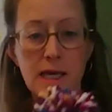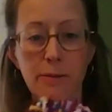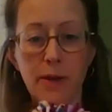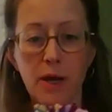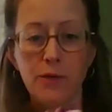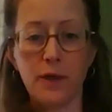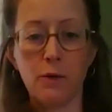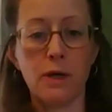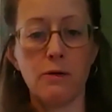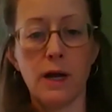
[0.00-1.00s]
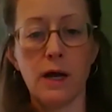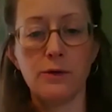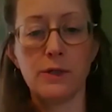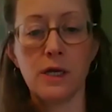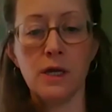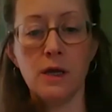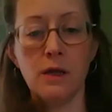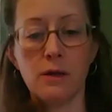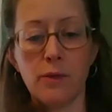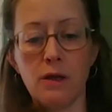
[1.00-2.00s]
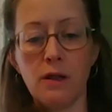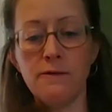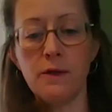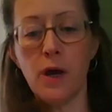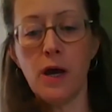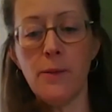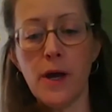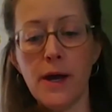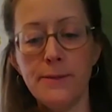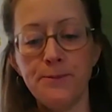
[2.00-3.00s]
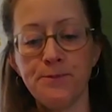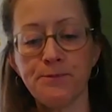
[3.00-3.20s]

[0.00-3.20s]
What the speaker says: that belt that went around the middle of the pom-pom.